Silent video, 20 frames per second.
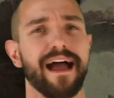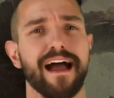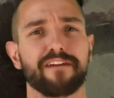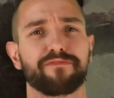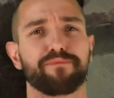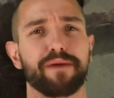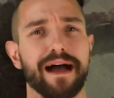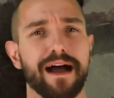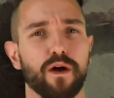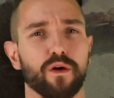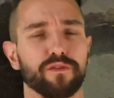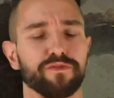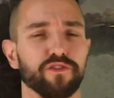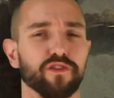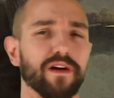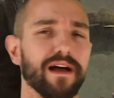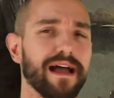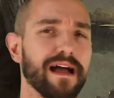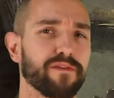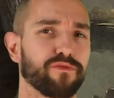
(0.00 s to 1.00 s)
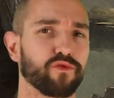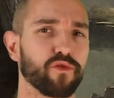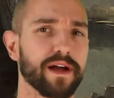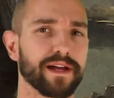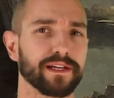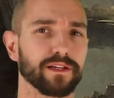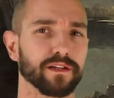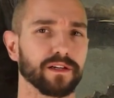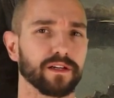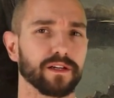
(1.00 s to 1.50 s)
half powerful, half
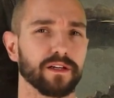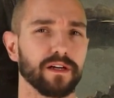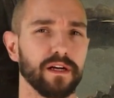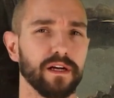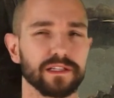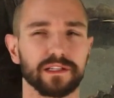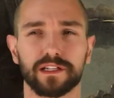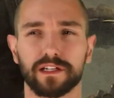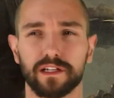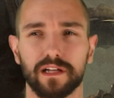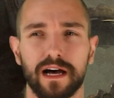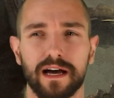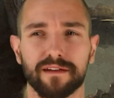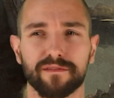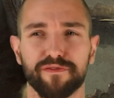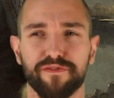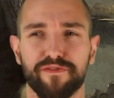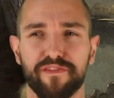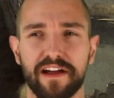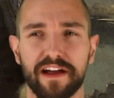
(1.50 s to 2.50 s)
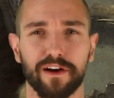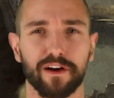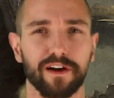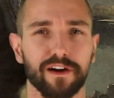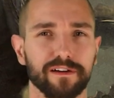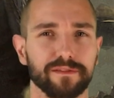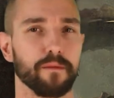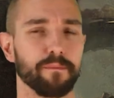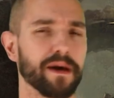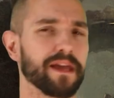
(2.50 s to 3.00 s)
regular, a little unfair.
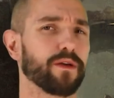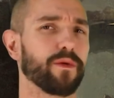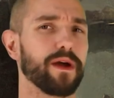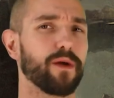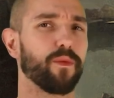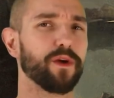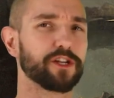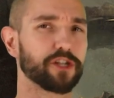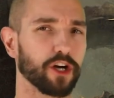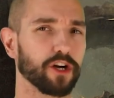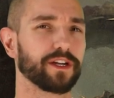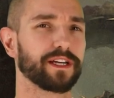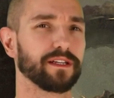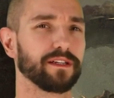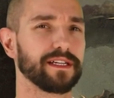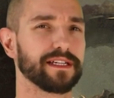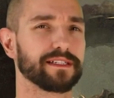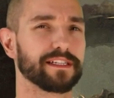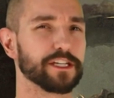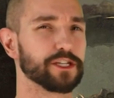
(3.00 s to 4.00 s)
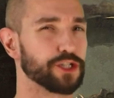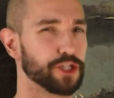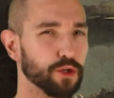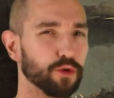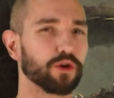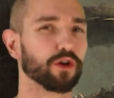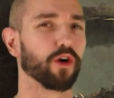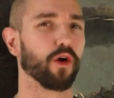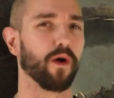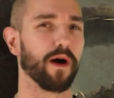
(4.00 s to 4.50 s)
By the way, which Hercules did
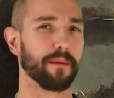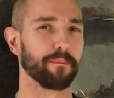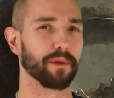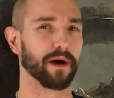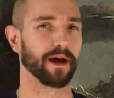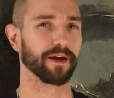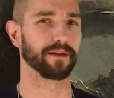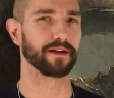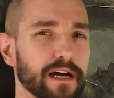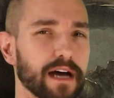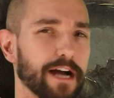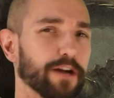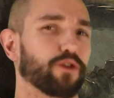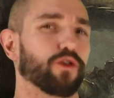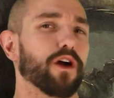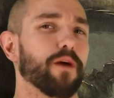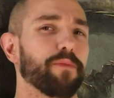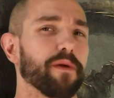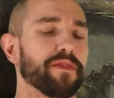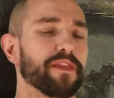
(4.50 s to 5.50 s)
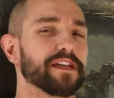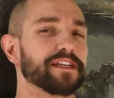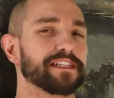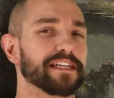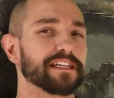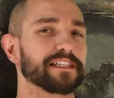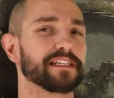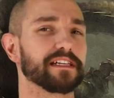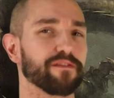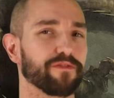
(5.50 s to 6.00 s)
you grow up on? I I grew up on the
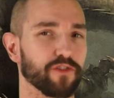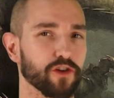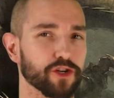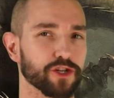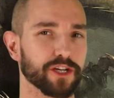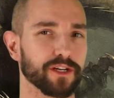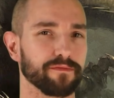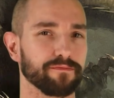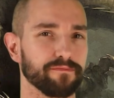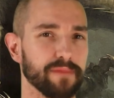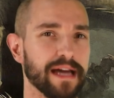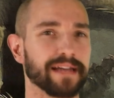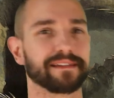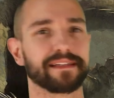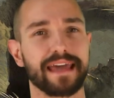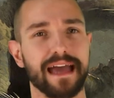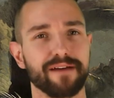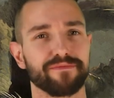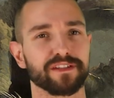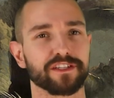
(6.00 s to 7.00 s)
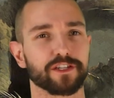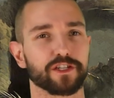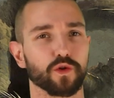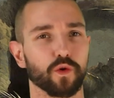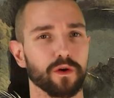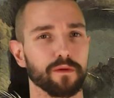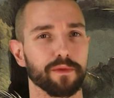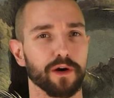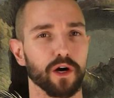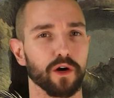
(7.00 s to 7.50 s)
Disney version and Kevin
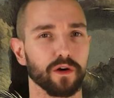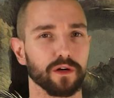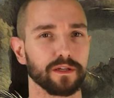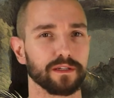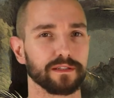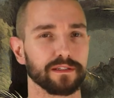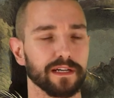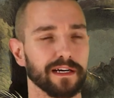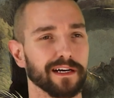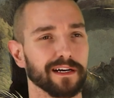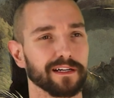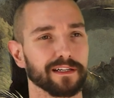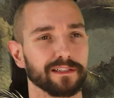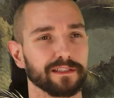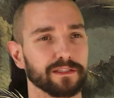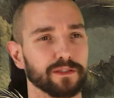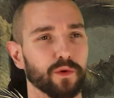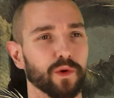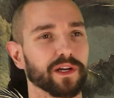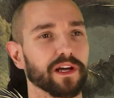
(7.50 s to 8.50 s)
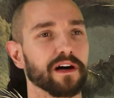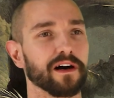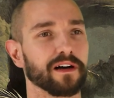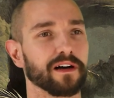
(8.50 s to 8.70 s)
Sorbo. Ugh, ah, what a